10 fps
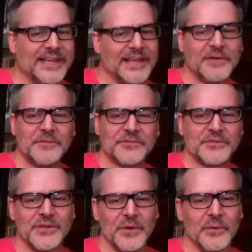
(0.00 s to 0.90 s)
Yeah,
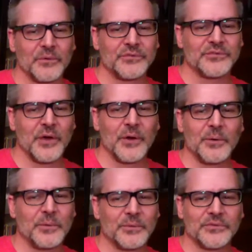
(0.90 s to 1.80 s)
thank you.
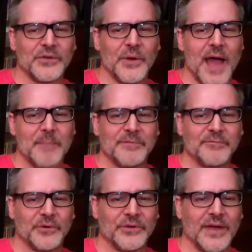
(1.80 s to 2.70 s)
So we're so happy
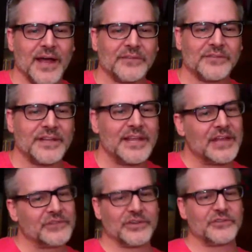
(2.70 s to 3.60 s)
for you guys and
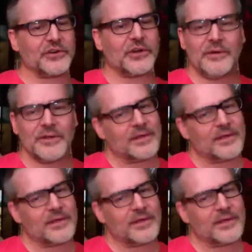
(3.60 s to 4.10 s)
Ginger,